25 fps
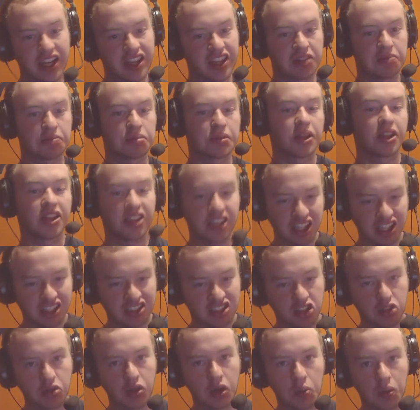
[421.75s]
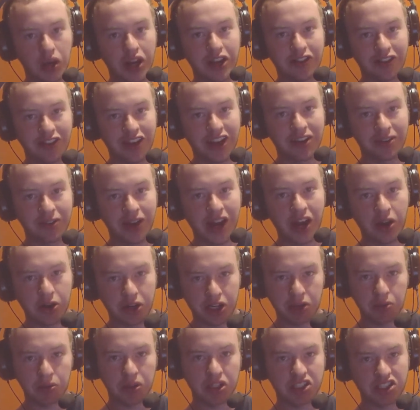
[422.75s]
and then plug it into a Wi-Fi
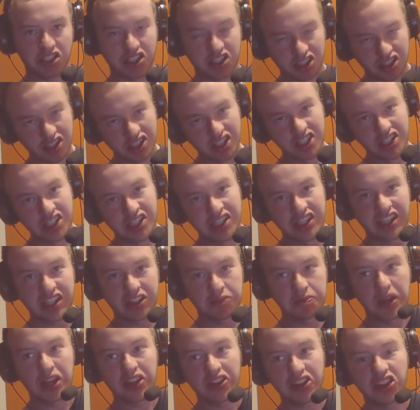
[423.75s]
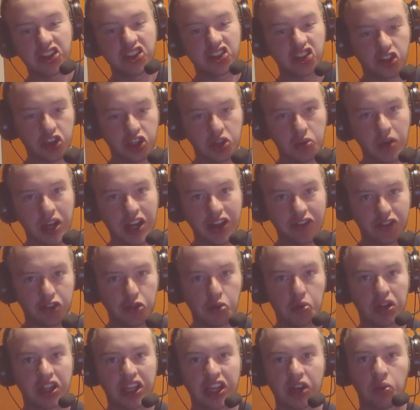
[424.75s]
router, which is mainly your only way if
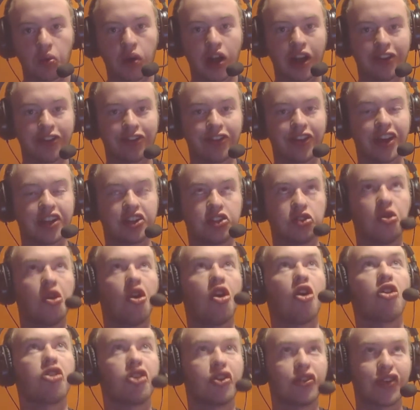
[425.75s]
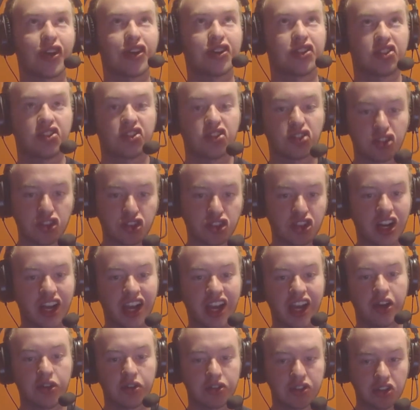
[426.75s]
you want to get Wi-Fi to all the devices in your
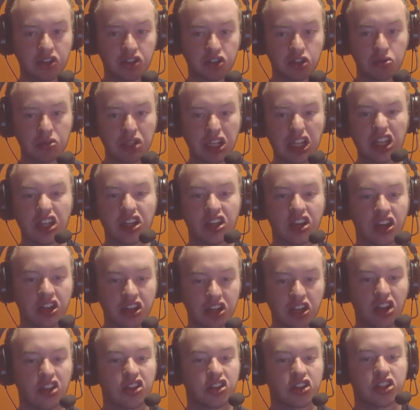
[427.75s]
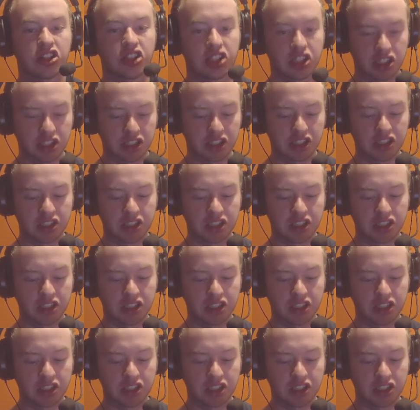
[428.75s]
house, is you would need another